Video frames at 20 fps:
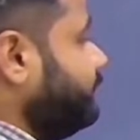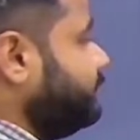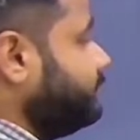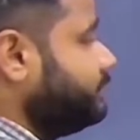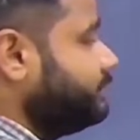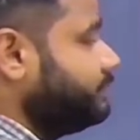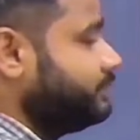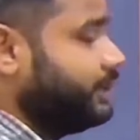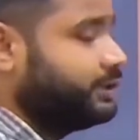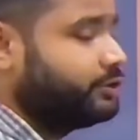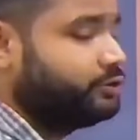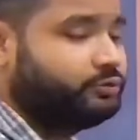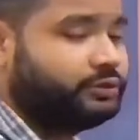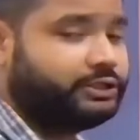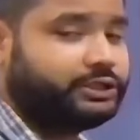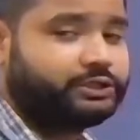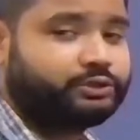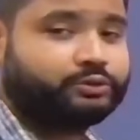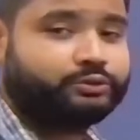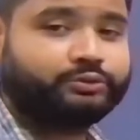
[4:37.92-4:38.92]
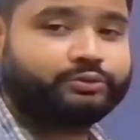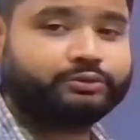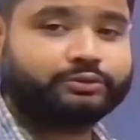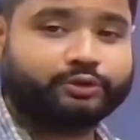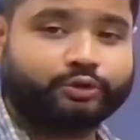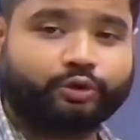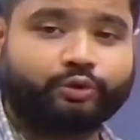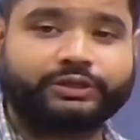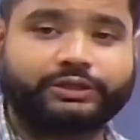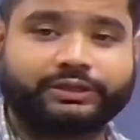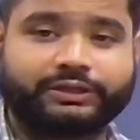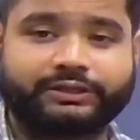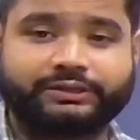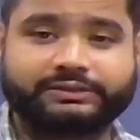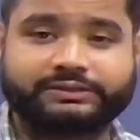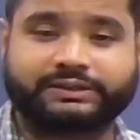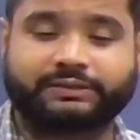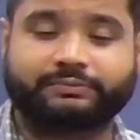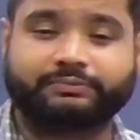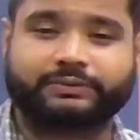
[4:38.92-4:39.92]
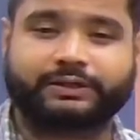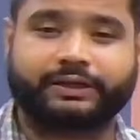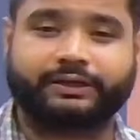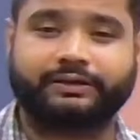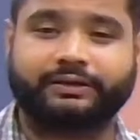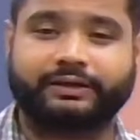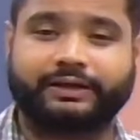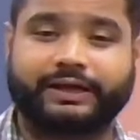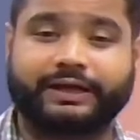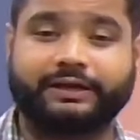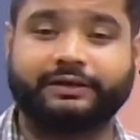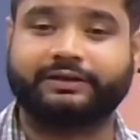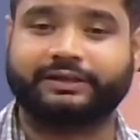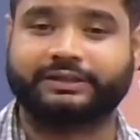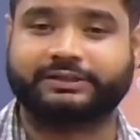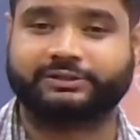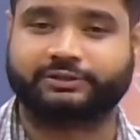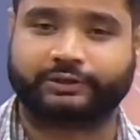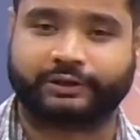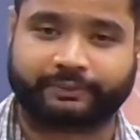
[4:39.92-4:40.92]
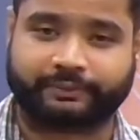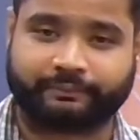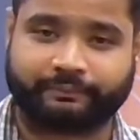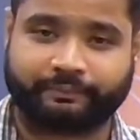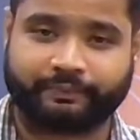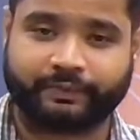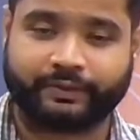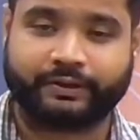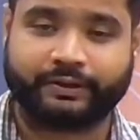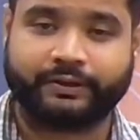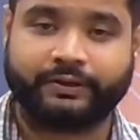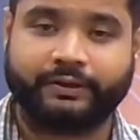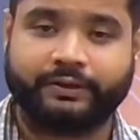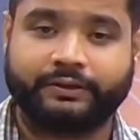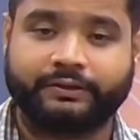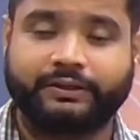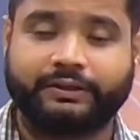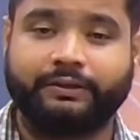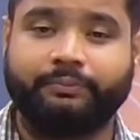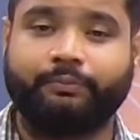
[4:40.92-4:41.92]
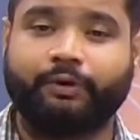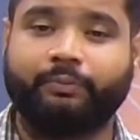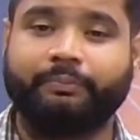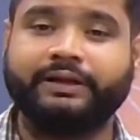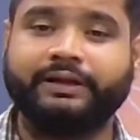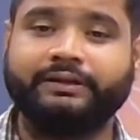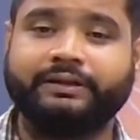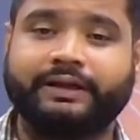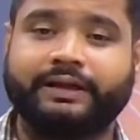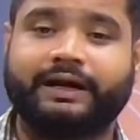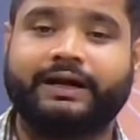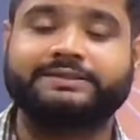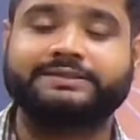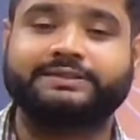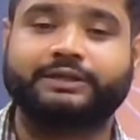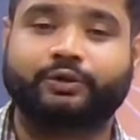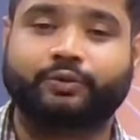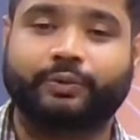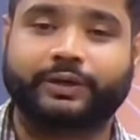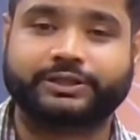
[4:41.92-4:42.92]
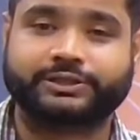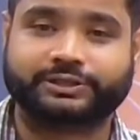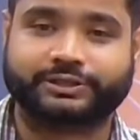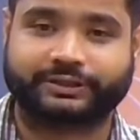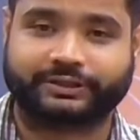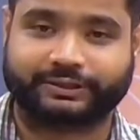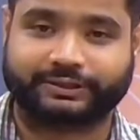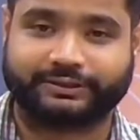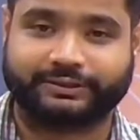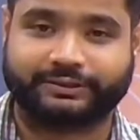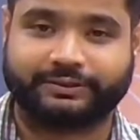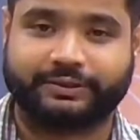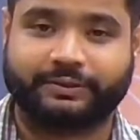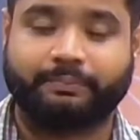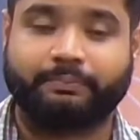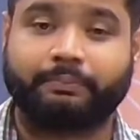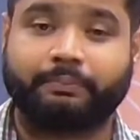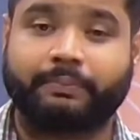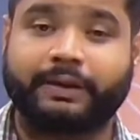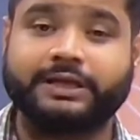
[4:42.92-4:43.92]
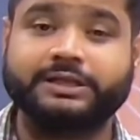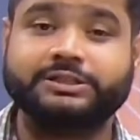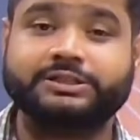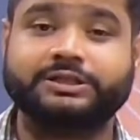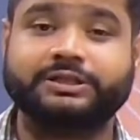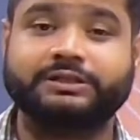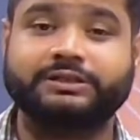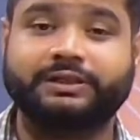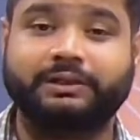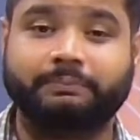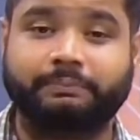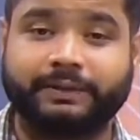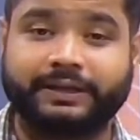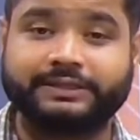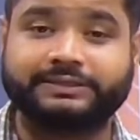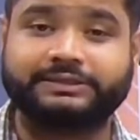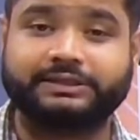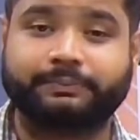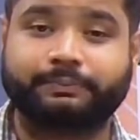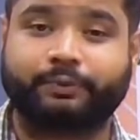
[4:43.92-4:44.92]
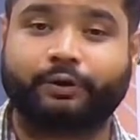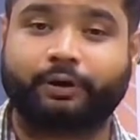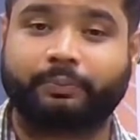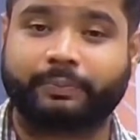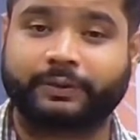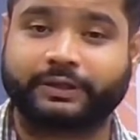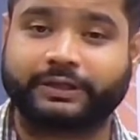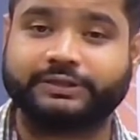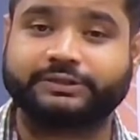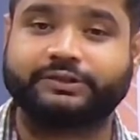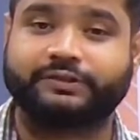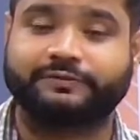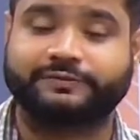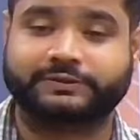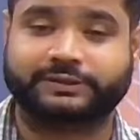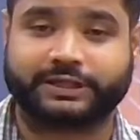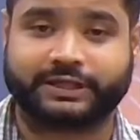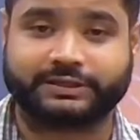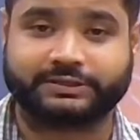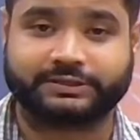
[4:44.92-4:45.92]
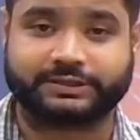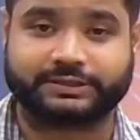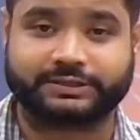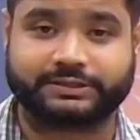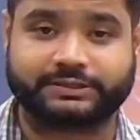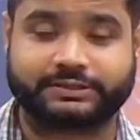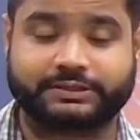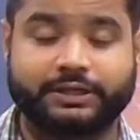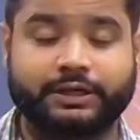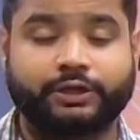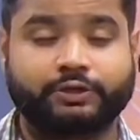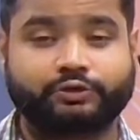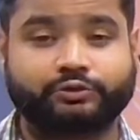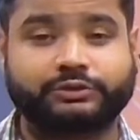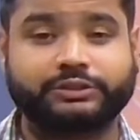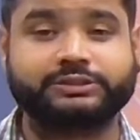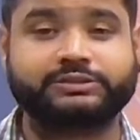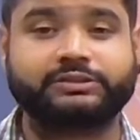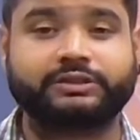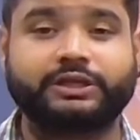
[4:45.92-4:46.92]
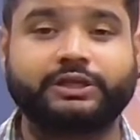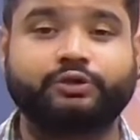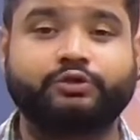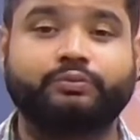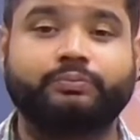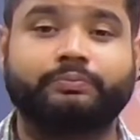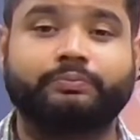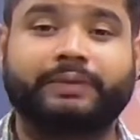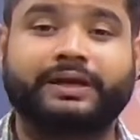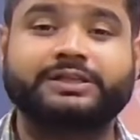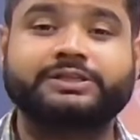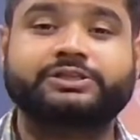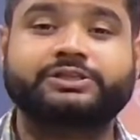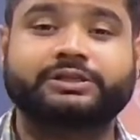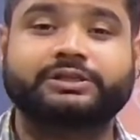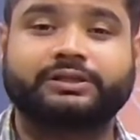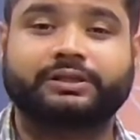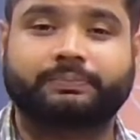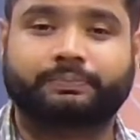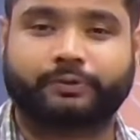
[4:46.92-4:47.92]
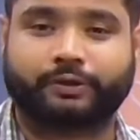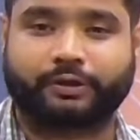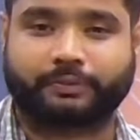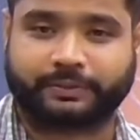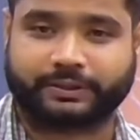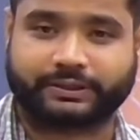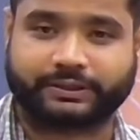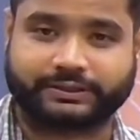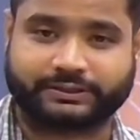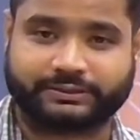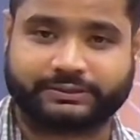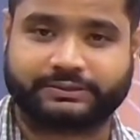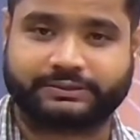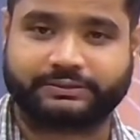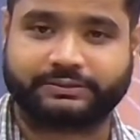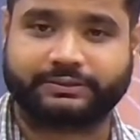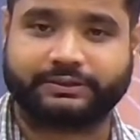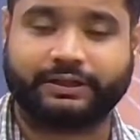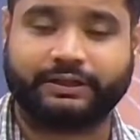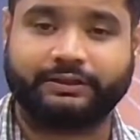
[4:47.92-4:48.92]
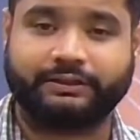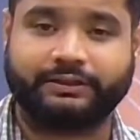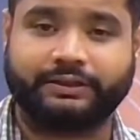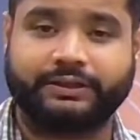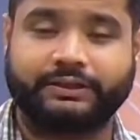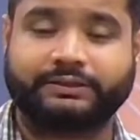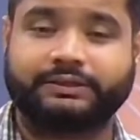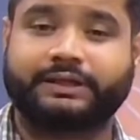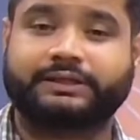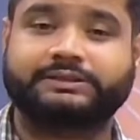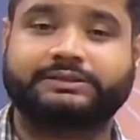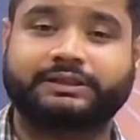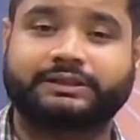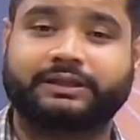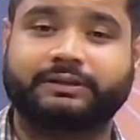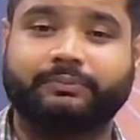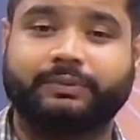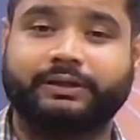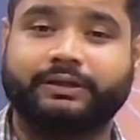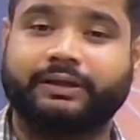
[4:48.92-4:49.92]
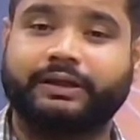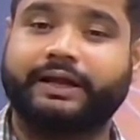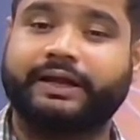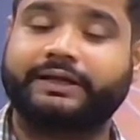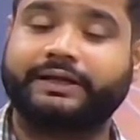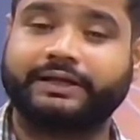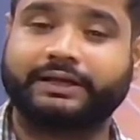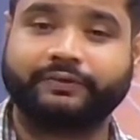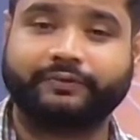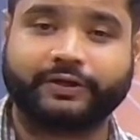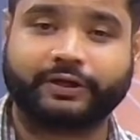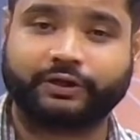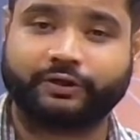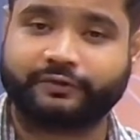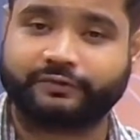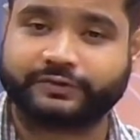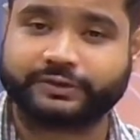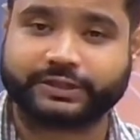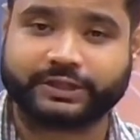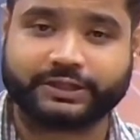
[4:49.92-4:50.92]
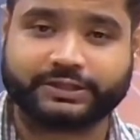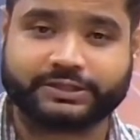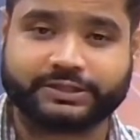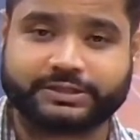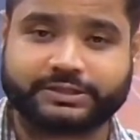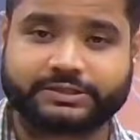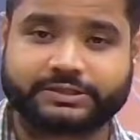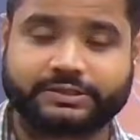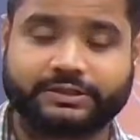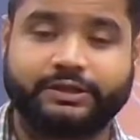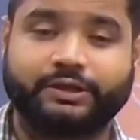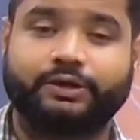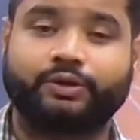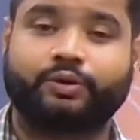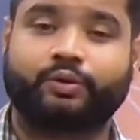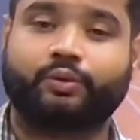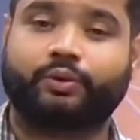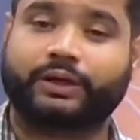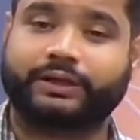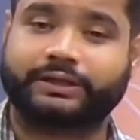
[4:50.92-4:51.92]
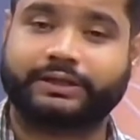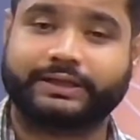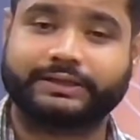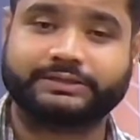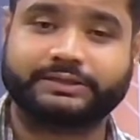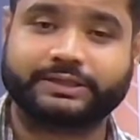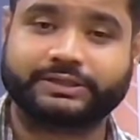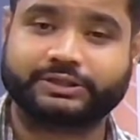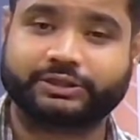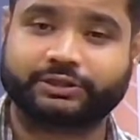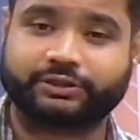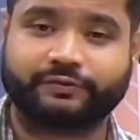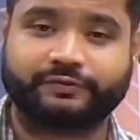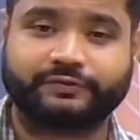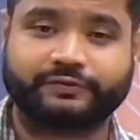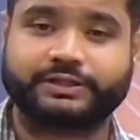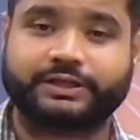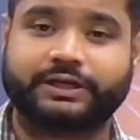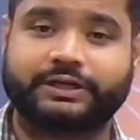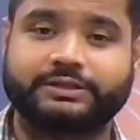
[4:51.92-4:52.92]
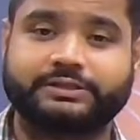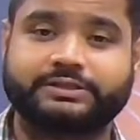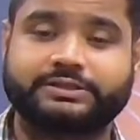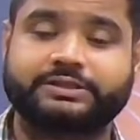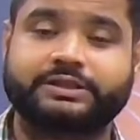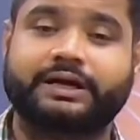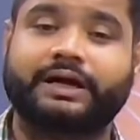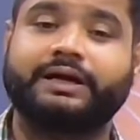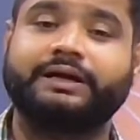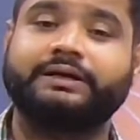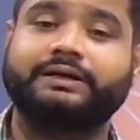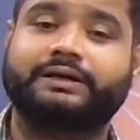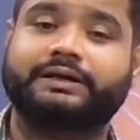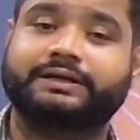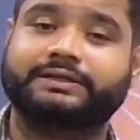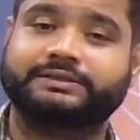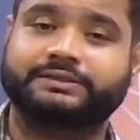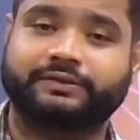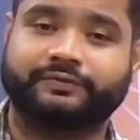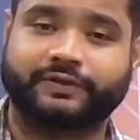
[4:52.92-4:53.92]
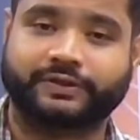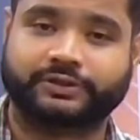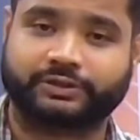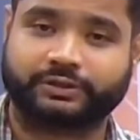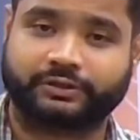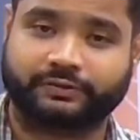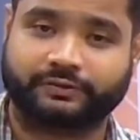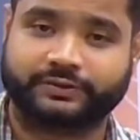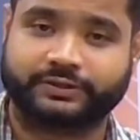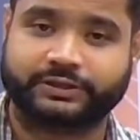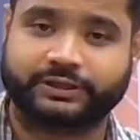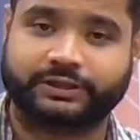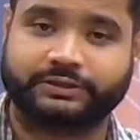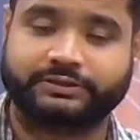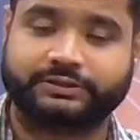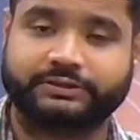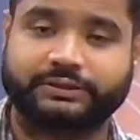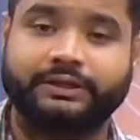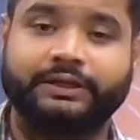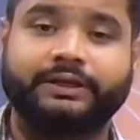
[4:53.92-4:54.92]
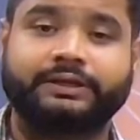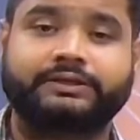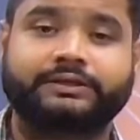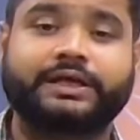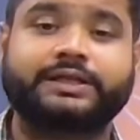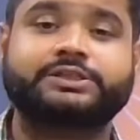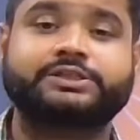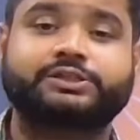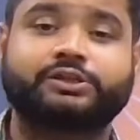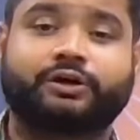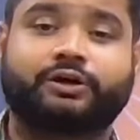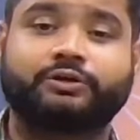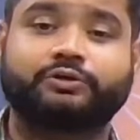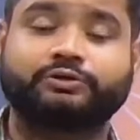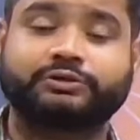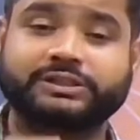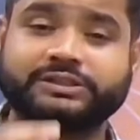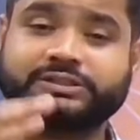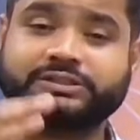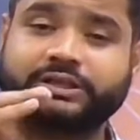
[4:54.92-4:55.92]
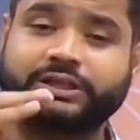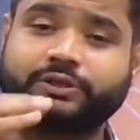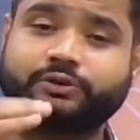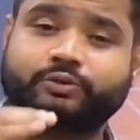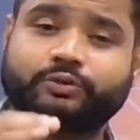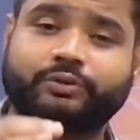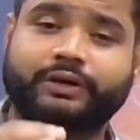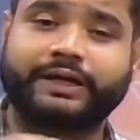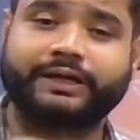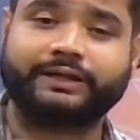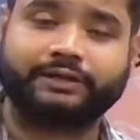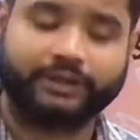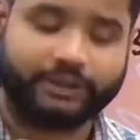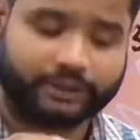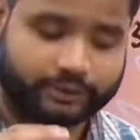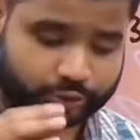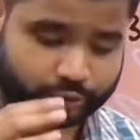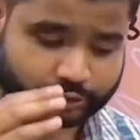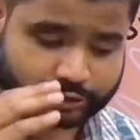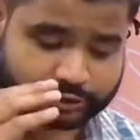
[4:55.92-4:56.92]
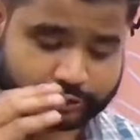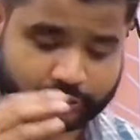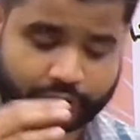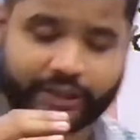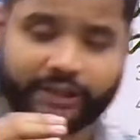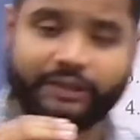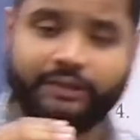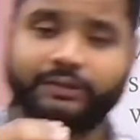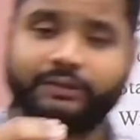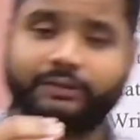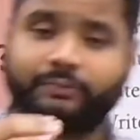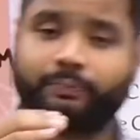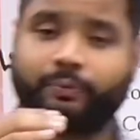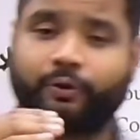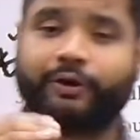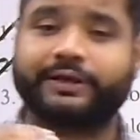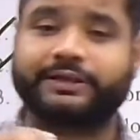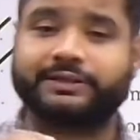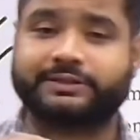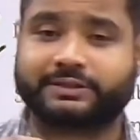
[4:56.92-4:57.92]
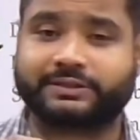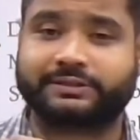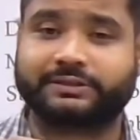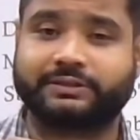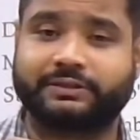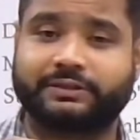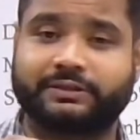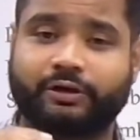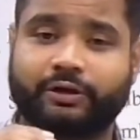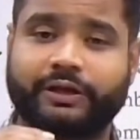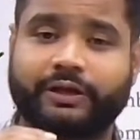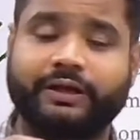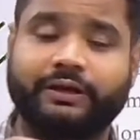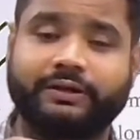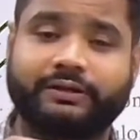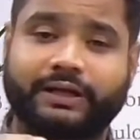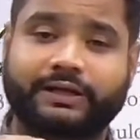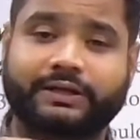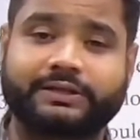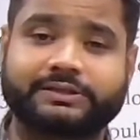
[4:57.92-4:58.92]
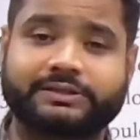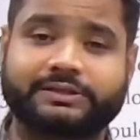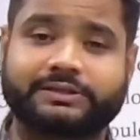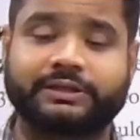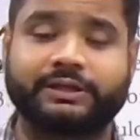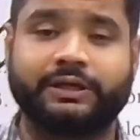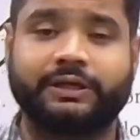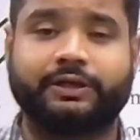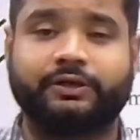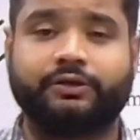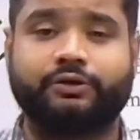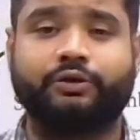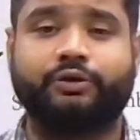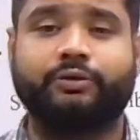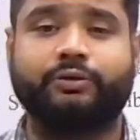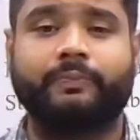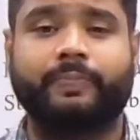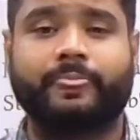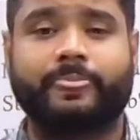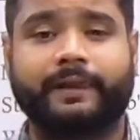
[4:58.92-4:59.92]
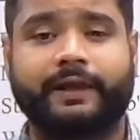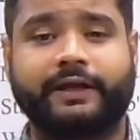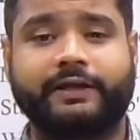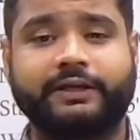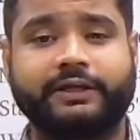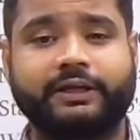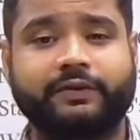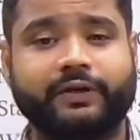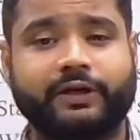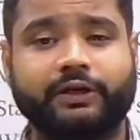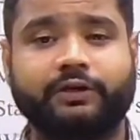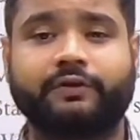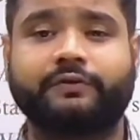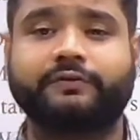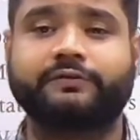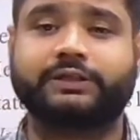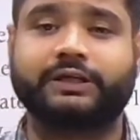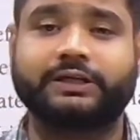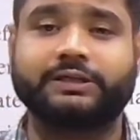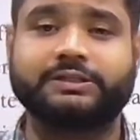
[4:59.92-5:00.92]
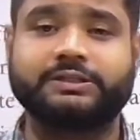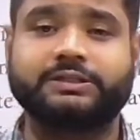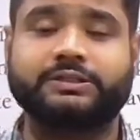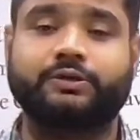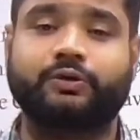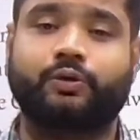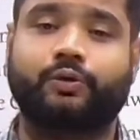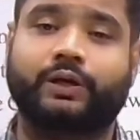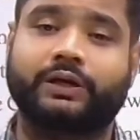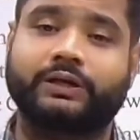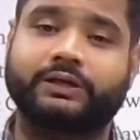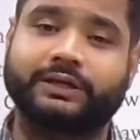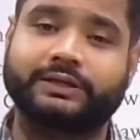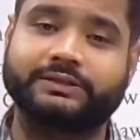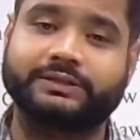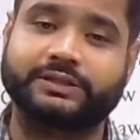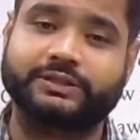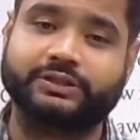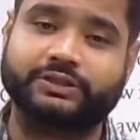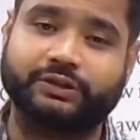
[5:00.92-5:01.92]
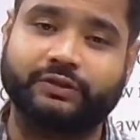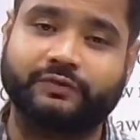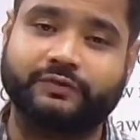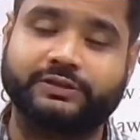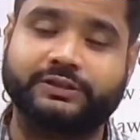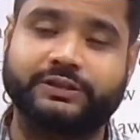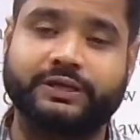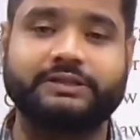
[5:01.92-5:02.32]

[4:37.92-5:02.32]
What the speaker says: that you need to know here something interesting. The moment they ask the question, mention the basic properties of charges, you just need to mention the properties. Yeah, that is nothing but additivity of charge, quantization of charge, and conservation of charge. That's all. You just need to write those 3 points. Okay, that is, additivity of charge, quantization of charge,